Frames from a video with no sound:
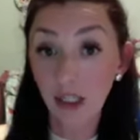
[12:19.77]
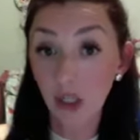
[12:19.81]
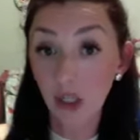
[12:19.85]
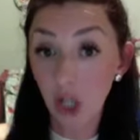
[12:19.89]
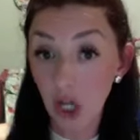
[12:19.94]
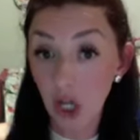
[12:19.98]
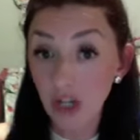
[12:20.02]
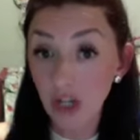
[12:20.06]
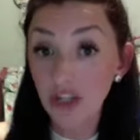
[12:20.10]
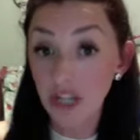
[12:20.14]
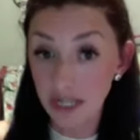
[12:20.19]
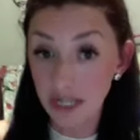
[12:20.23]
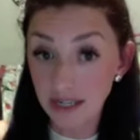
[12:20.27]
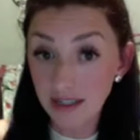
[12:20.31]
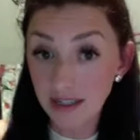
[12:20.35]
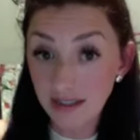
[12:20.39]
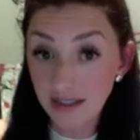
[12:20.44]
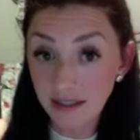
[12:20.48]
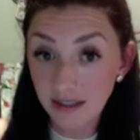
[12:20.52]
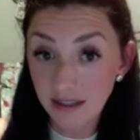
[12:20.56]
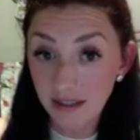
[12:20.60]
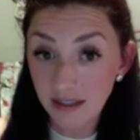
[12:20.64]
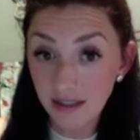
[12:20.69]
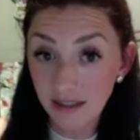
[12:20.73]

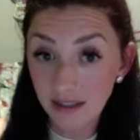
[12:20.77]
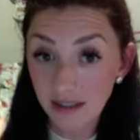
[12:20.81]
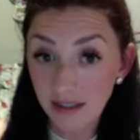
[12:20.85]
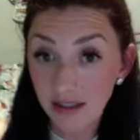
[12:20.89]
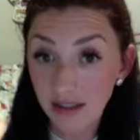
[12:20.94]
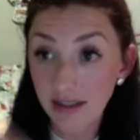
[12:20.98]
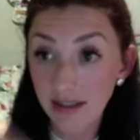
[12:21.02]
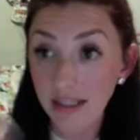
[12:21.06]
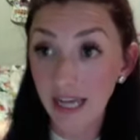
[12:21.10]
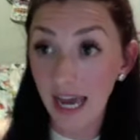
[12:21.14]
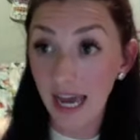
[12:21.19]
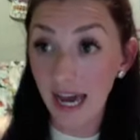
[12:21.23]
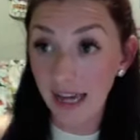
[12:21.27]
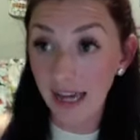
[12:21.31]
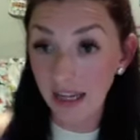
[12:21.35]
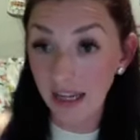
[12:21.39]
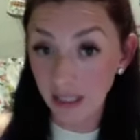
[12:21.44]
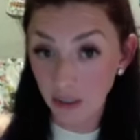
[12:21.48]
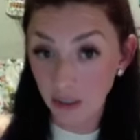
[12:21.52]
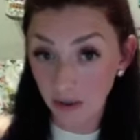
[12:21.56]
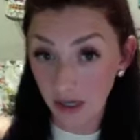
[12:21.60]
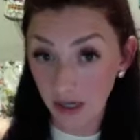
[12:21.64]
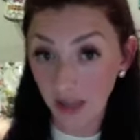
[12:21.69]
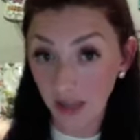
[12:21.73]
launches to add it
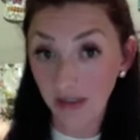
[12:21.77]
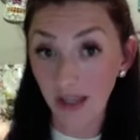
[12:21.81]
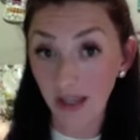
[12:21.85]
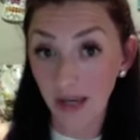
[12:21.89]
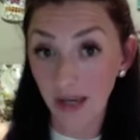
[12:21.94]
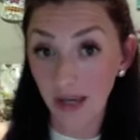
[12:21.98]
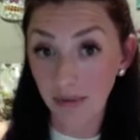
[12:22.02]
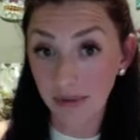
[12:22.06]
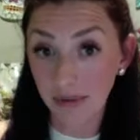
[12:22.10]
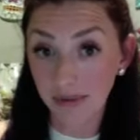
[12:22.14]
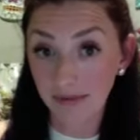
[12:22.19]
to our club.